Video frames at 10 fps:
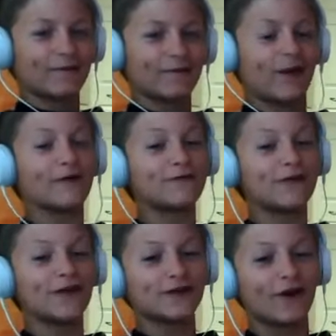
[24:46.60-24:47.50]
Not for
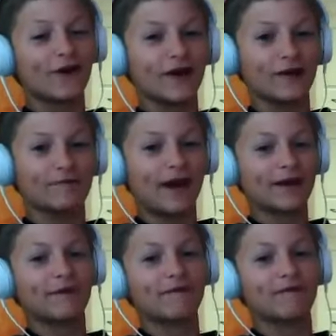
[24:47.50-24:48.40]
the Atari.
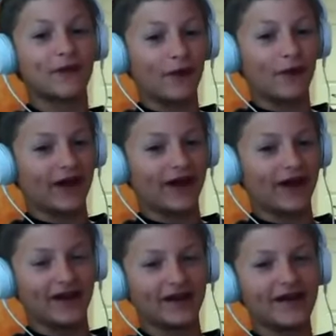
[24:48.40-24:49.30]
Pac-Man for the
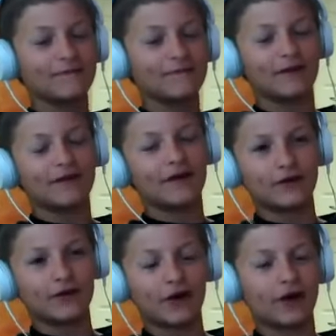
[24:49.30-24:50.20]
arcade. But
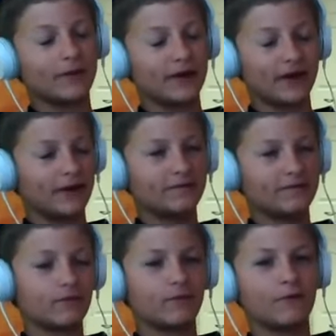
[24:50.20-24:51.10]
Atari. I mean,
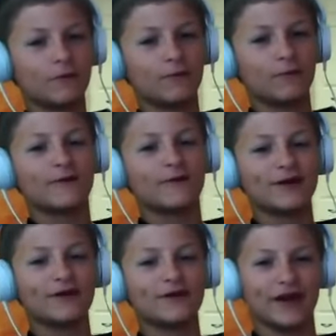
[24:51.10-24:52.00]
what
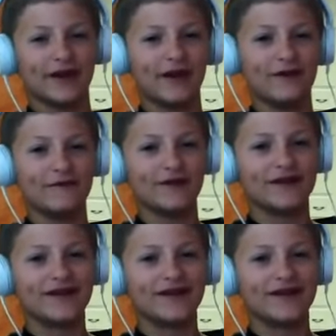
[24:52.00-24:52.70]
are you thinking of?